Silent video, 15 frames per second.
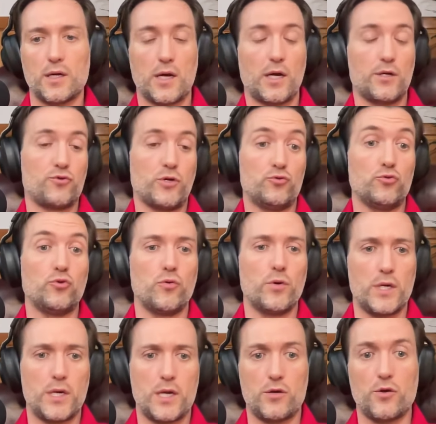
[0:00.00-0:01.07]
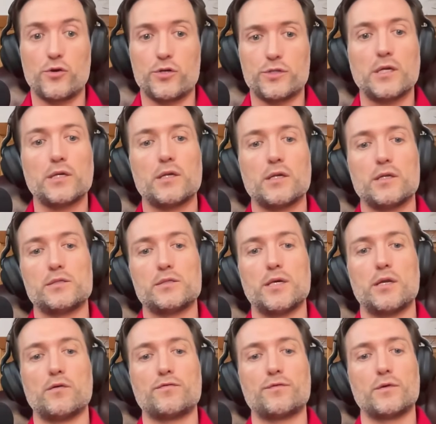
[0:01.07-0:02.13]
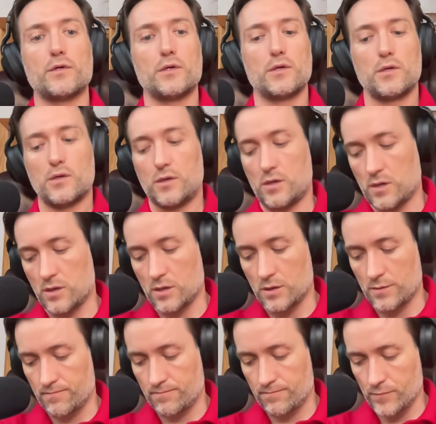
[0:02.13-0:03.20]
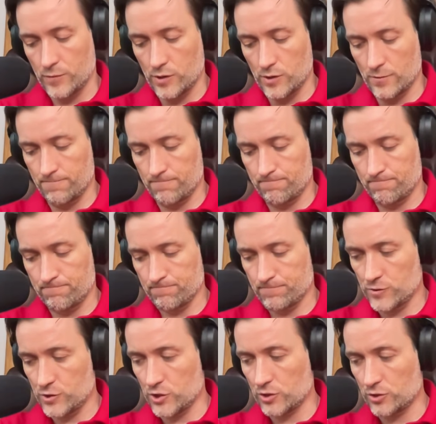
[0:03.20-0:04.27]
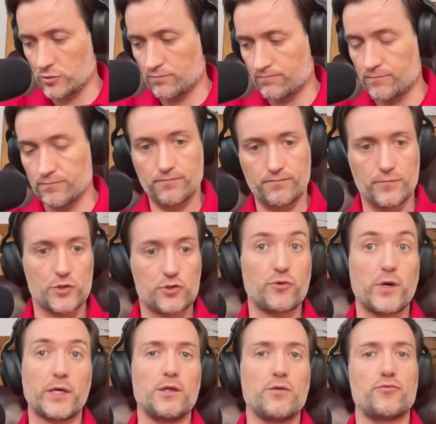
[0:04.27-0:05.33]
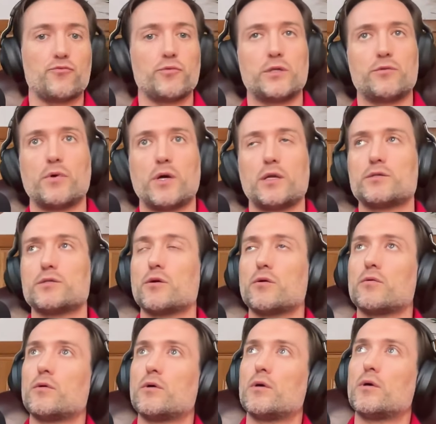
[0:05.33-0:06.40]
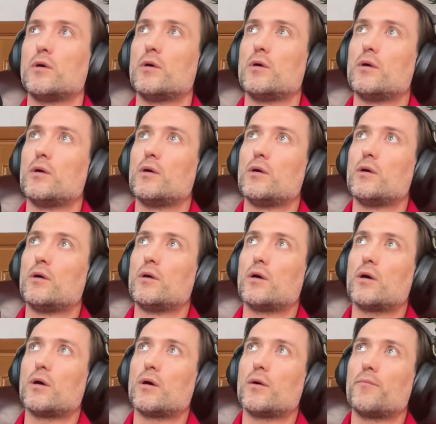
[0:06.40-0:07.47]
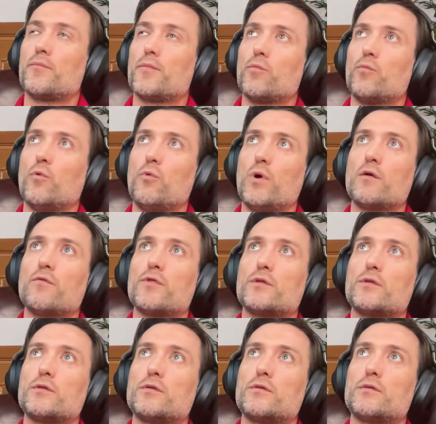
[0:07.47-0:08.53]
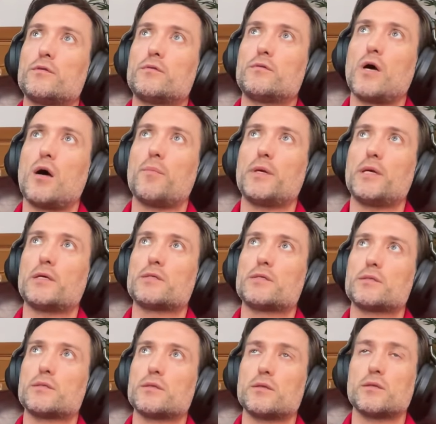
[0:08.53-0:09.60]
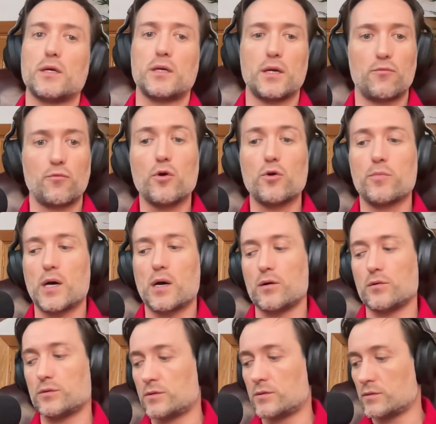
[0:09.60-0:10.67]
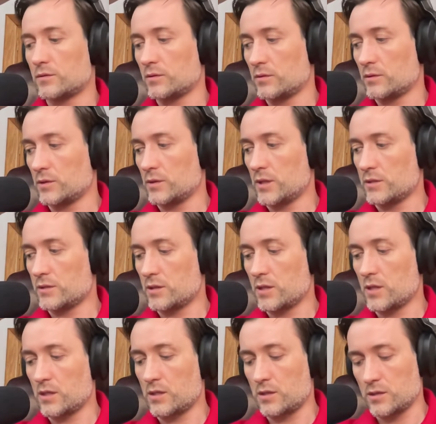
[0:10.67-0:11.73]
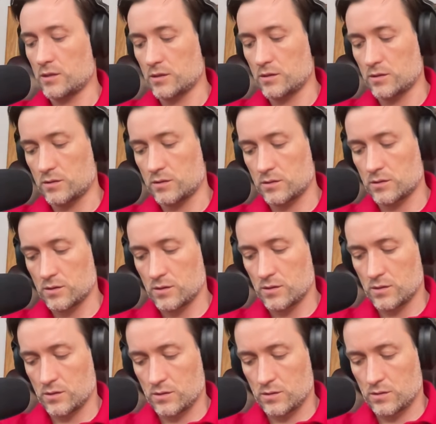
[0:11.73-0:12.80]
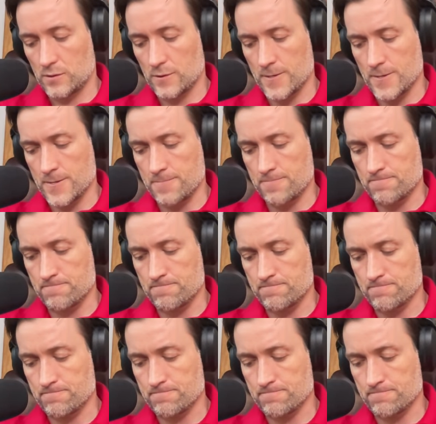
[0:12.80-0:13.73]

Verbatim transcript: I try to go and, and understand it instead of uh, just striking through it, right? So, mm. um, one of the topics that I wrote about yesterday is um,